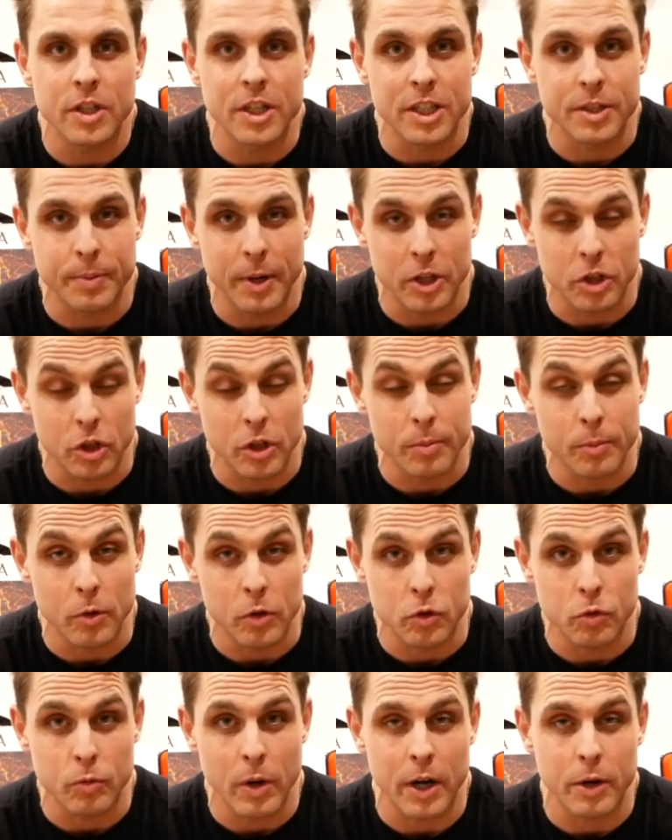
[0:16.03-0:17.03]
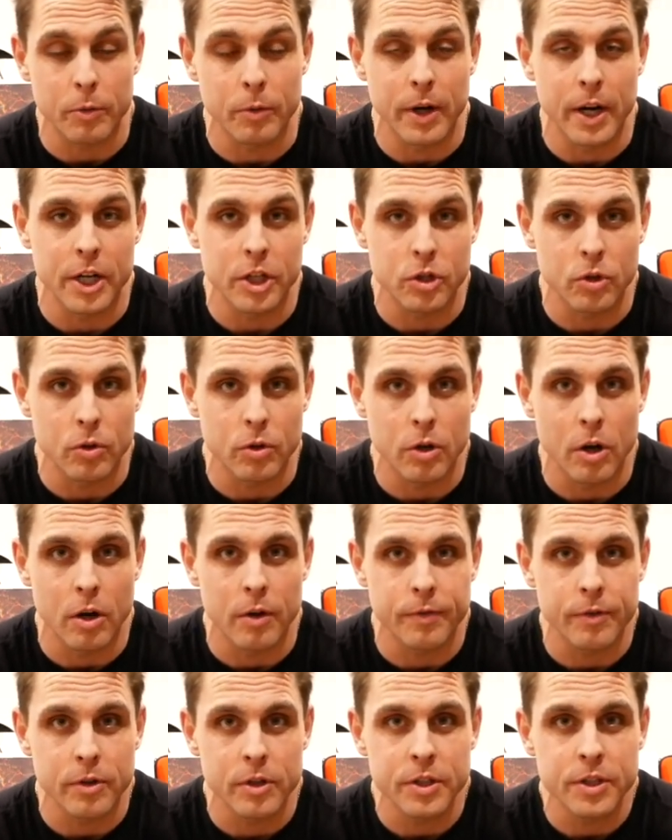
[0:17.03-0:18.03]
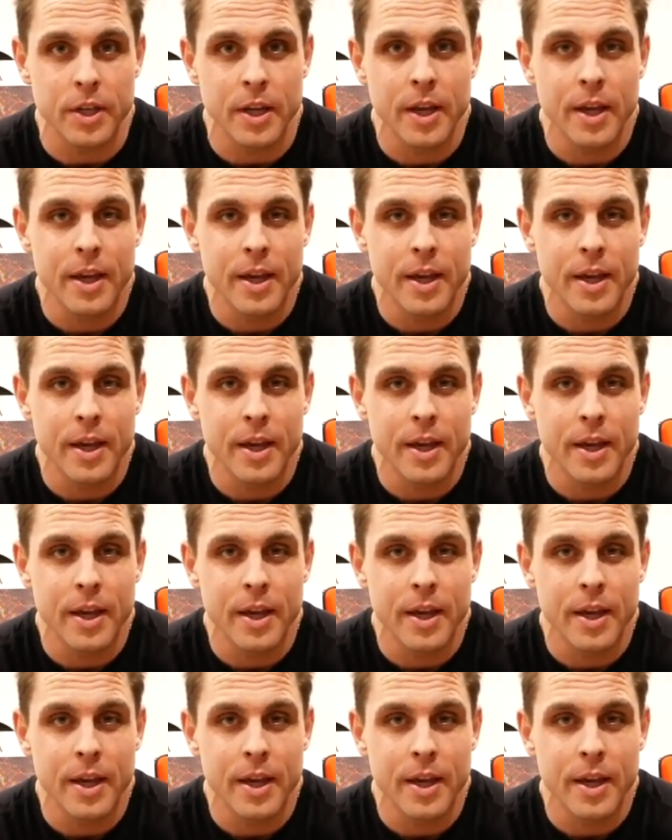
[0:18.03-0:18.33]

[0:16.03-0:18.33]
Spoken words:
especially most recreational golfers.